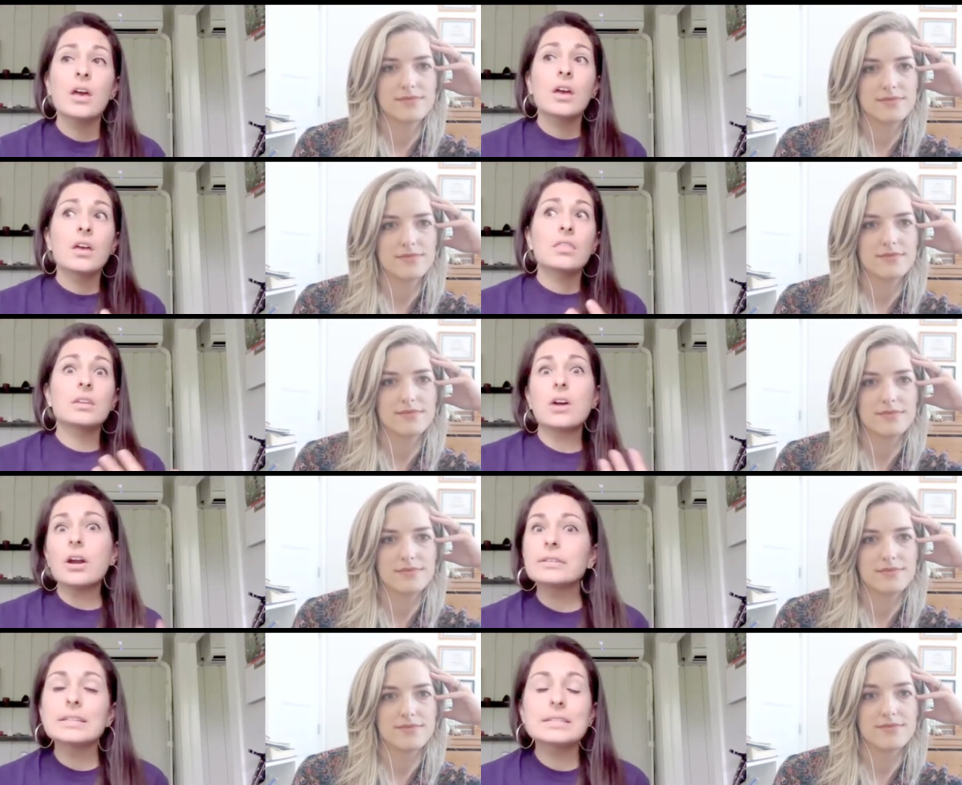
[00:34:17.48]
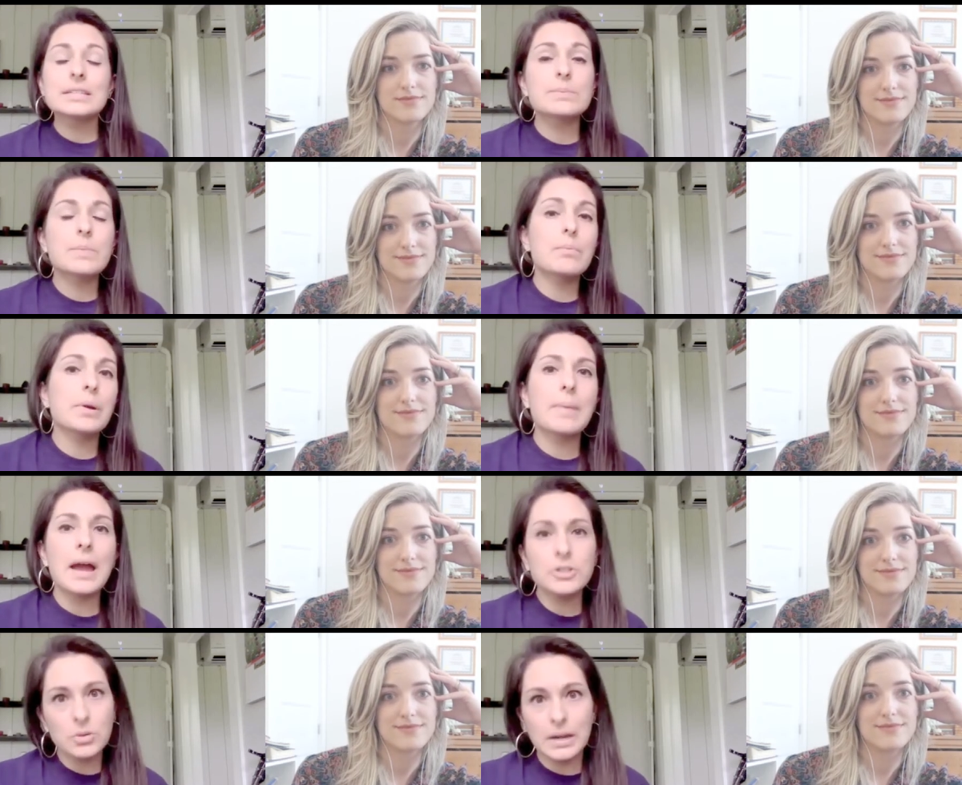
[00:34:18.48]
Speaker 1: the darkness that's been
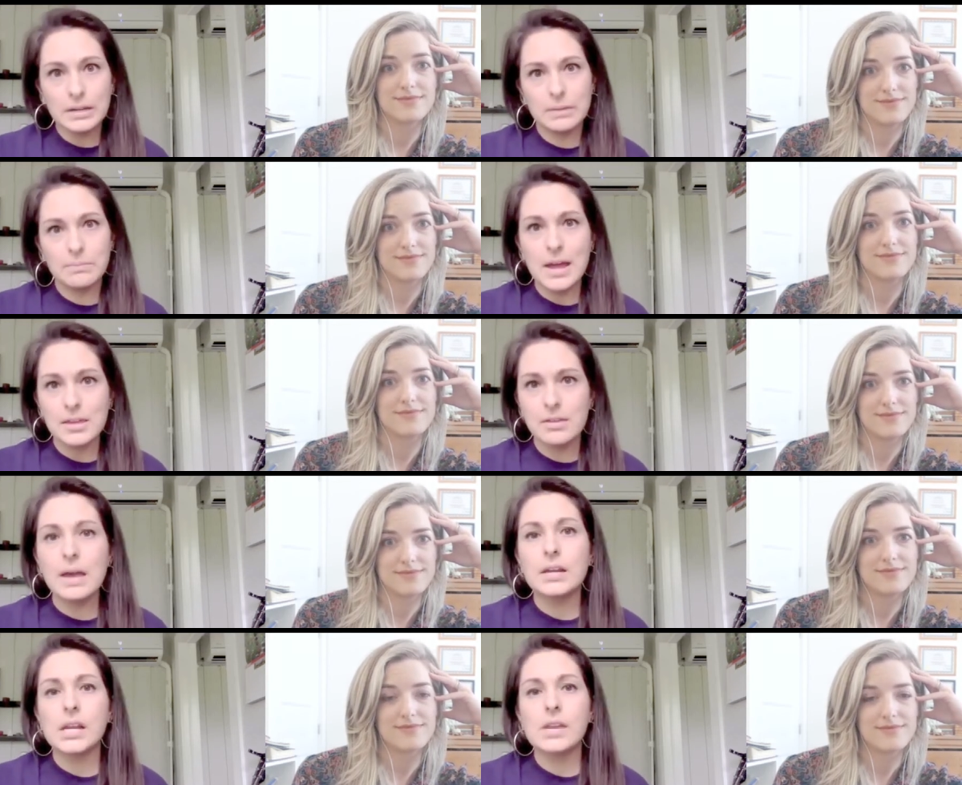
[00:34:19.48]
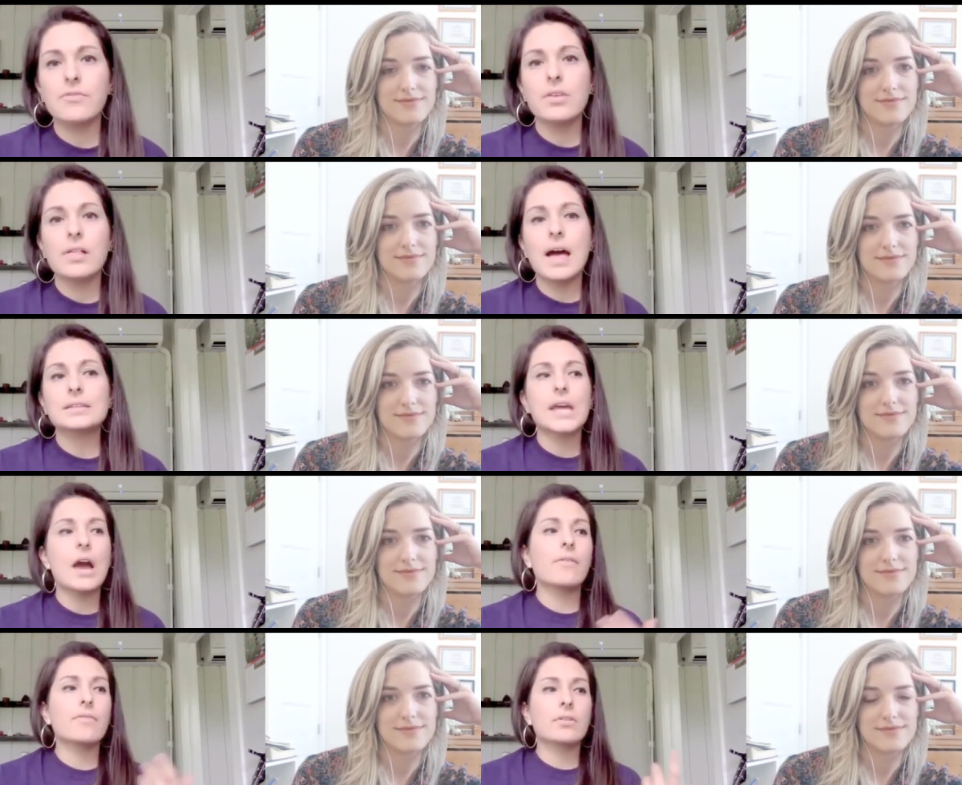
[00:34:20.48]
perpetuated by humanity for the last
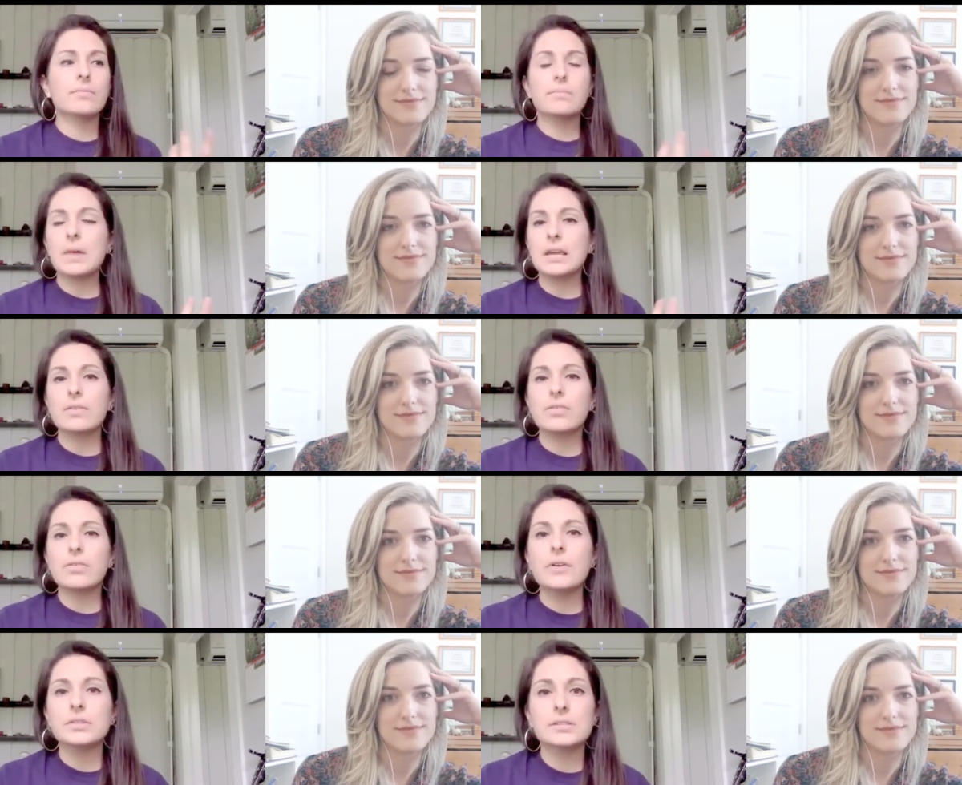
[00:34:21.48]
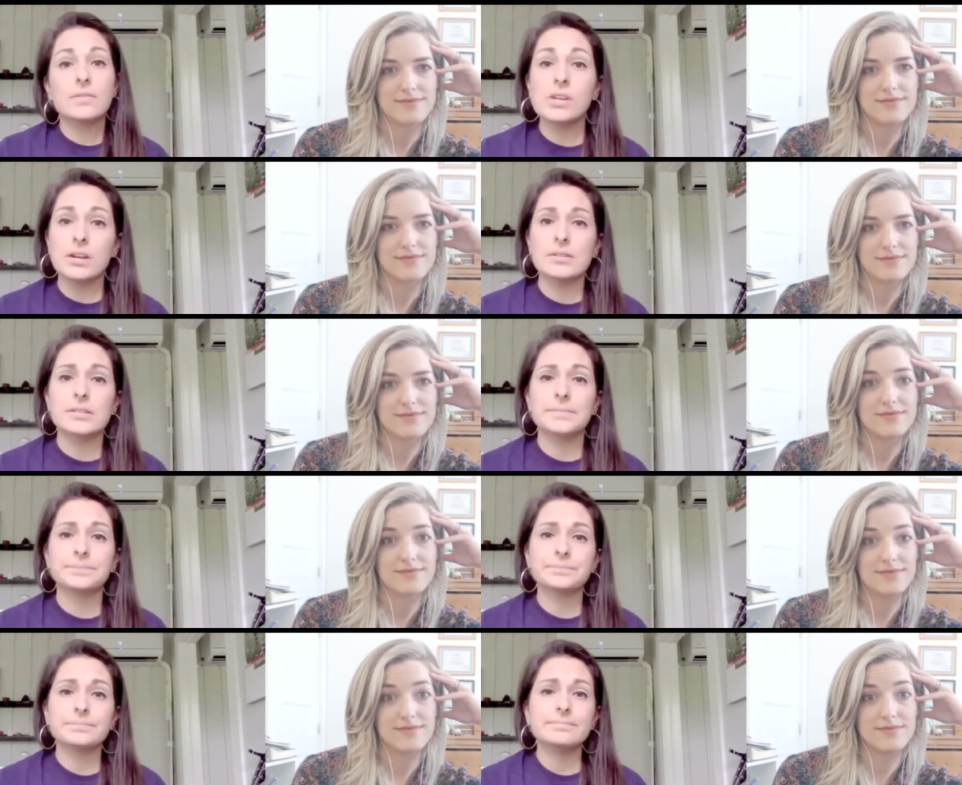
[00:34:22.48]
however many thousands of years
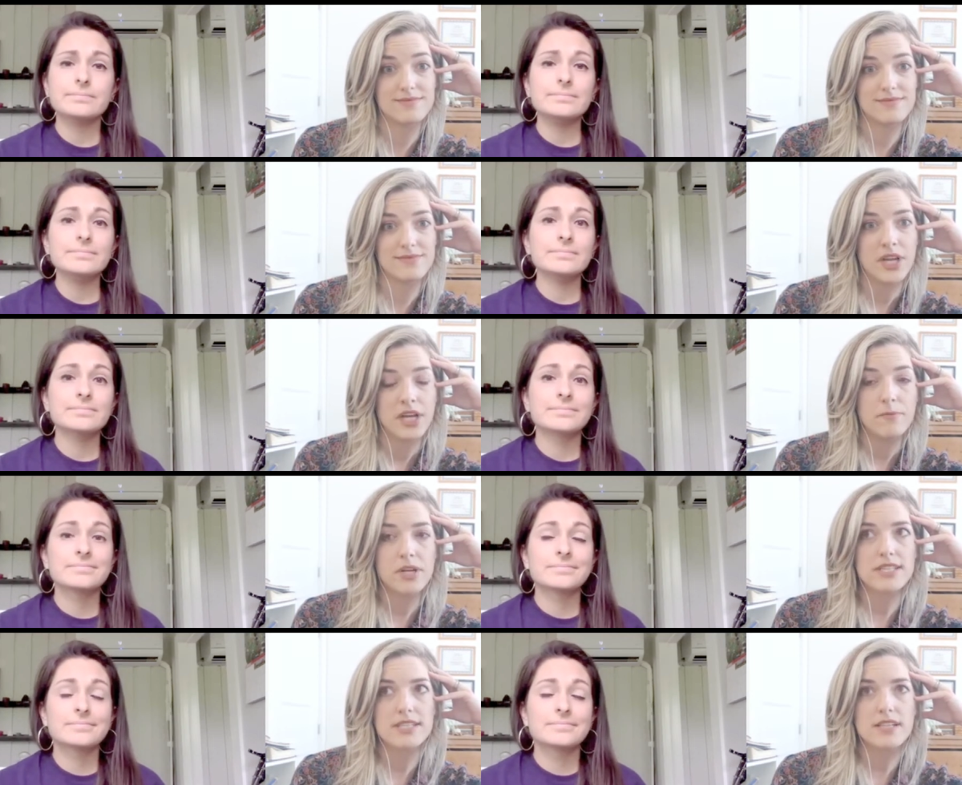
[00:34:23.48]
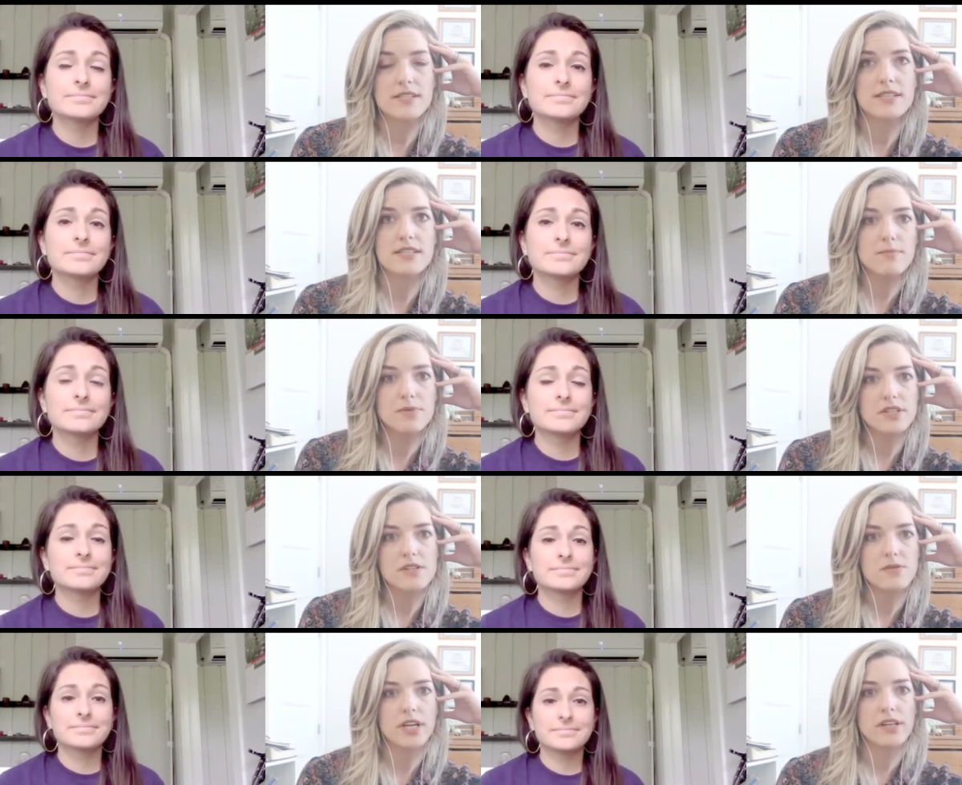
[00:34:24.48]
Speaker 2: mm-hmm. because that's acceptance
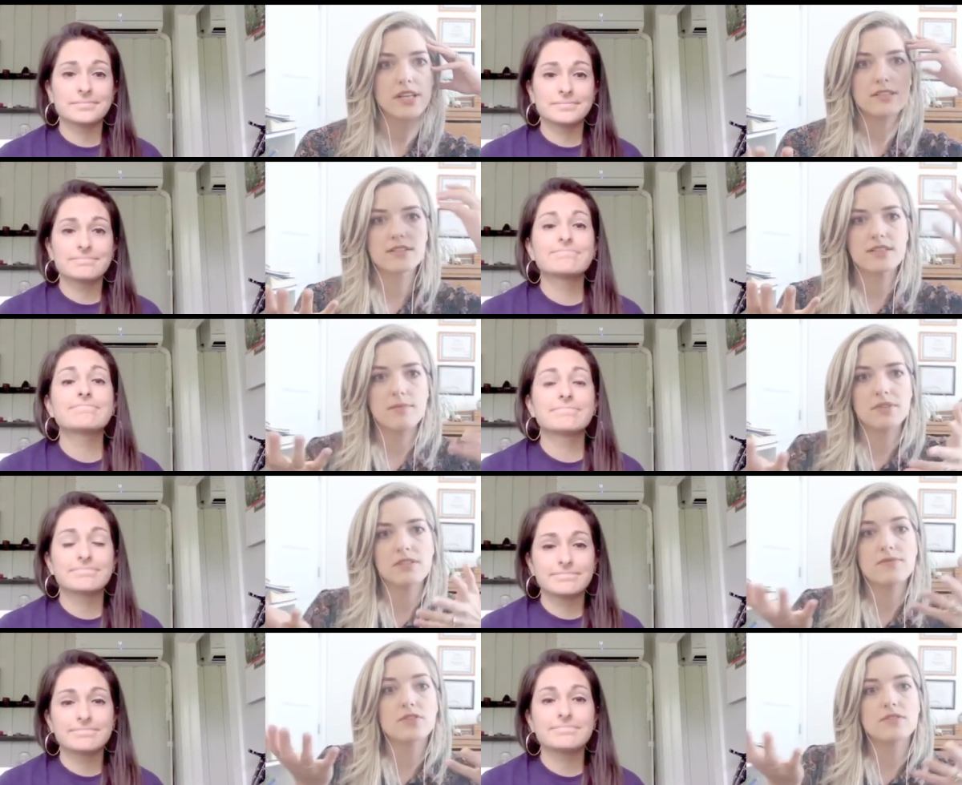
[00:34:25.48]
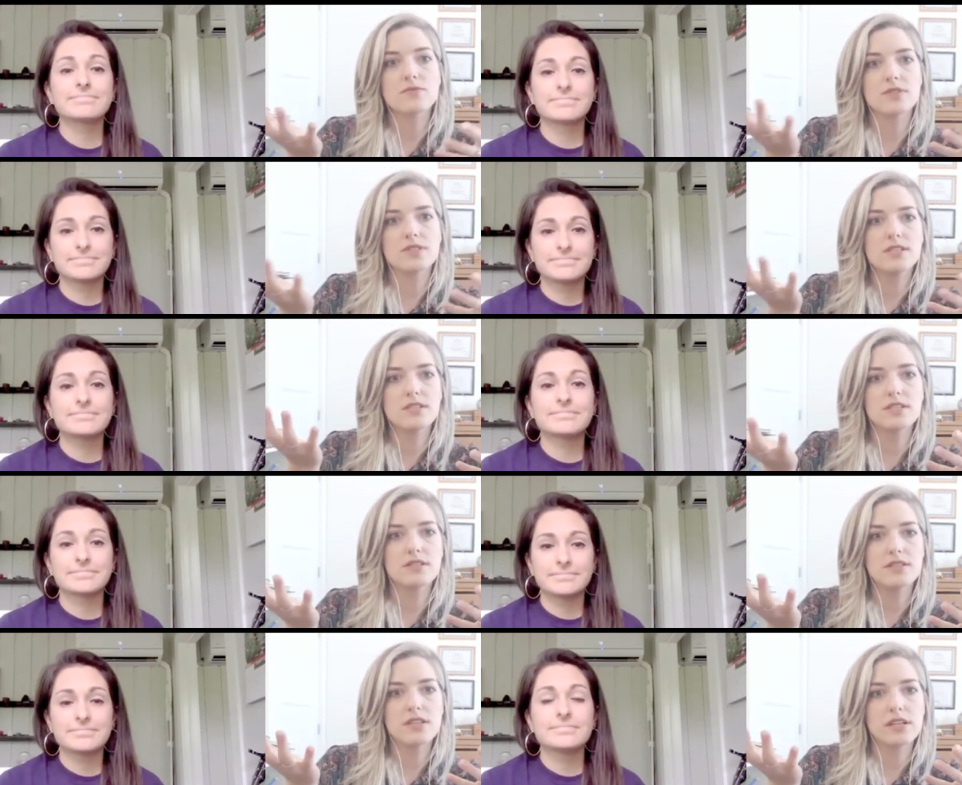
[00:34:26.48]
right that's acceptance versus
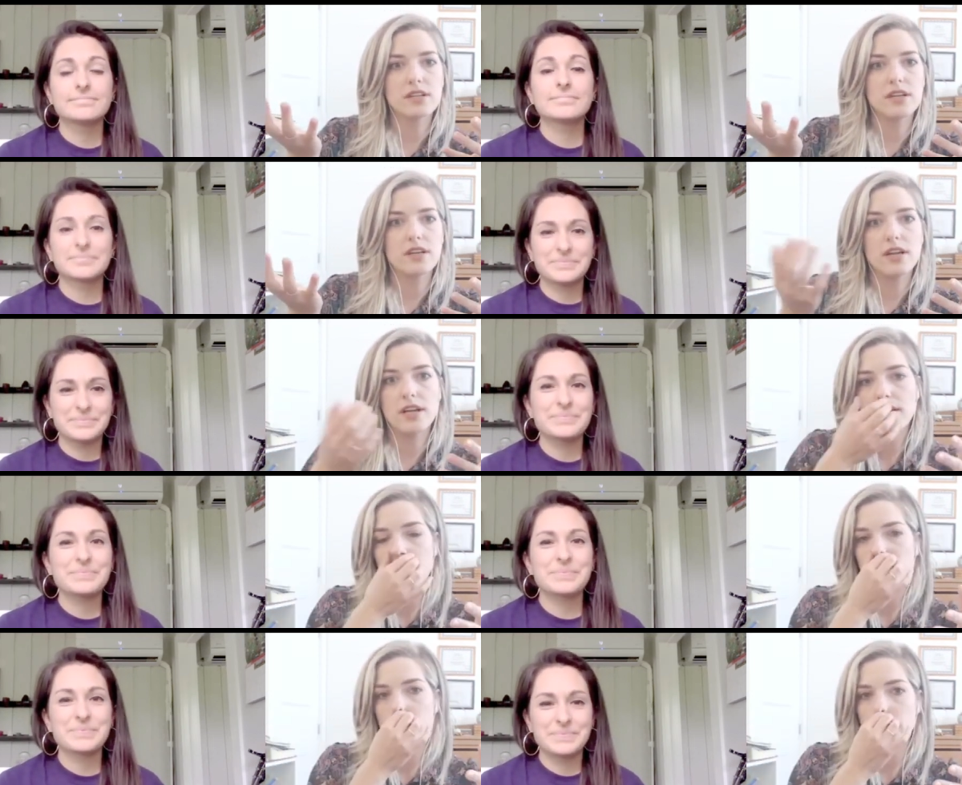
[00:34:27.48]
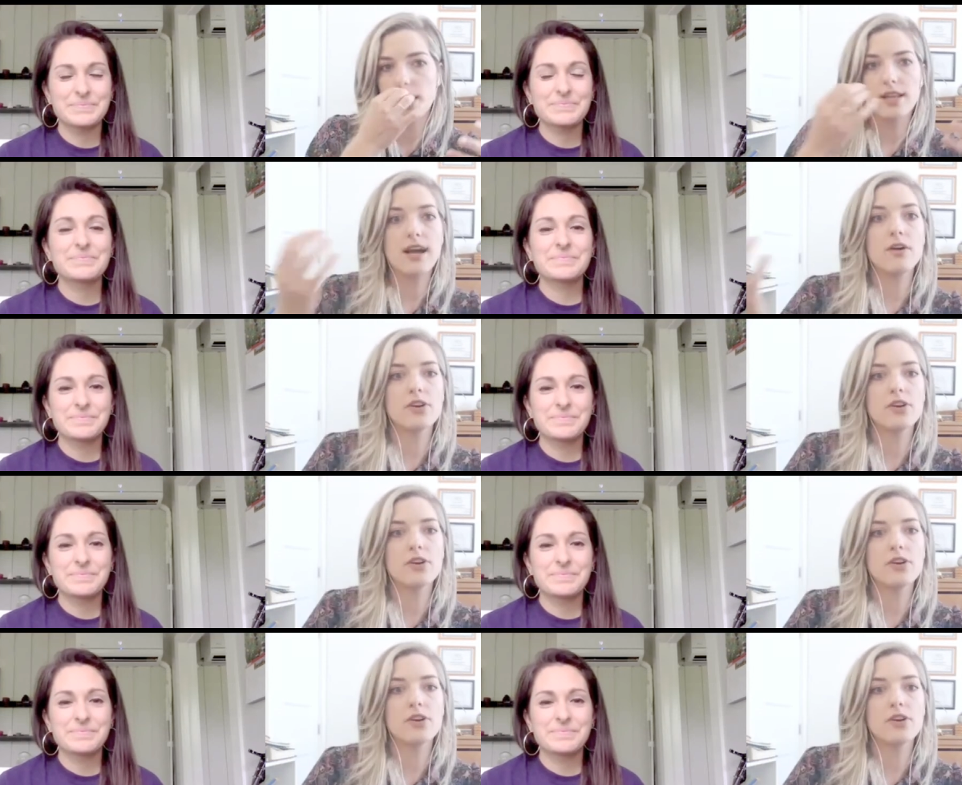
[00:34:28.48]
resistance like and allow